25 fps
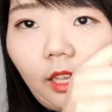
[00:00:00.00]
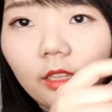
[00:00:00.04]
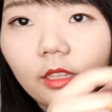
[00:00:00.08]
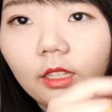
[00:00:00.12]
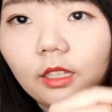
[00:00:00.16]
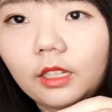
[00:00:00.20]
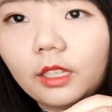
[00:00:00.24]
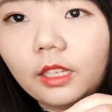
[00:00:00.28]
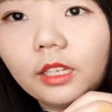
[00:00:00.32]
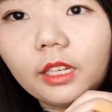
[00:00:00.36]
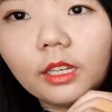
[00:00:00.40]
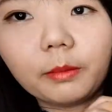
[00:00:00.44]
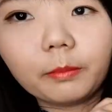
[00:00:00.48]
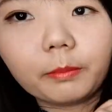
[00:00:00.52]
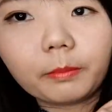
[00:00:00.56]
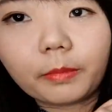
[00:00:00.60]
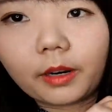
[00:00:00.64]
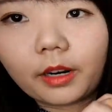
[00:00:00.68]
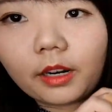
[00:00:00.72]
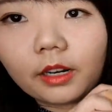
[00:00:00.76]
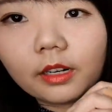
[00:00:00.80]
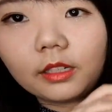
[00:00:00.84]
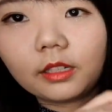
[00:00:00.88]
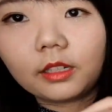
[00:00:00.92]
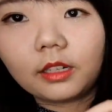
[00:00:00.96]
And the leading
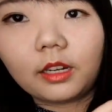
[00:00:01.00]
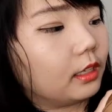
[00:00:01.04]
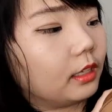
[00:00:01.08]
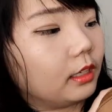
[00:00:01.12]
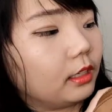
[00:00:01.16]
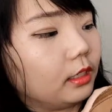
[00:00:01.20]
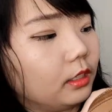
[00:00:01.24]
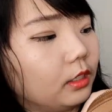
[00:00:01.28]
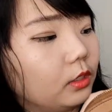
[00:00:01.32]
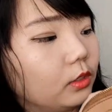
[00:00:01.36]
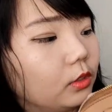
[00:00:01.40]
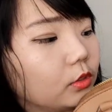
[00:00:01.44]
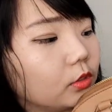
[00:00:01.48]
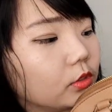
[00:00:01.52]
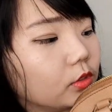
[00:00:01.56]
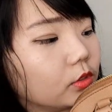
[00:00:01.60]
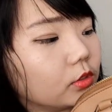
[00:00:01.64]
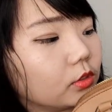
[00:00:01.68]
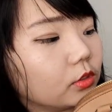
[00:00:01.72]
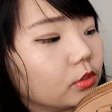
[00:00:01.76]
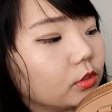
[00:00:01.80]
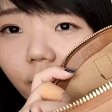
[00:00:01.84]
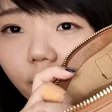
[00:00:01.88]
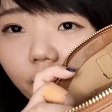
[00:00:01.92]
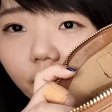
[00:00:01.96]
part, they
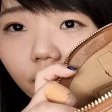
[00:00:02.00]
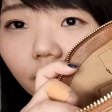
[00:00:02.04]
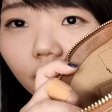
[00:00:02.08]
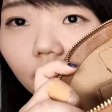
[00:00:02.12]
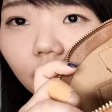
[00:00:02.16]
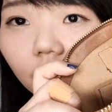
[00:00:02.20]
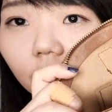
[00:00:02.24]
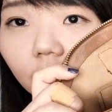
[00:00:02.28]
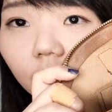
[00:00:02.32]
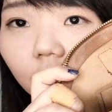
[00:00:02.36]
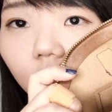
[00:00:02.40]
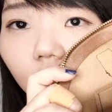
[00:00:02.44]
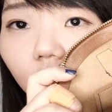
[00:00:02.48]
use fabric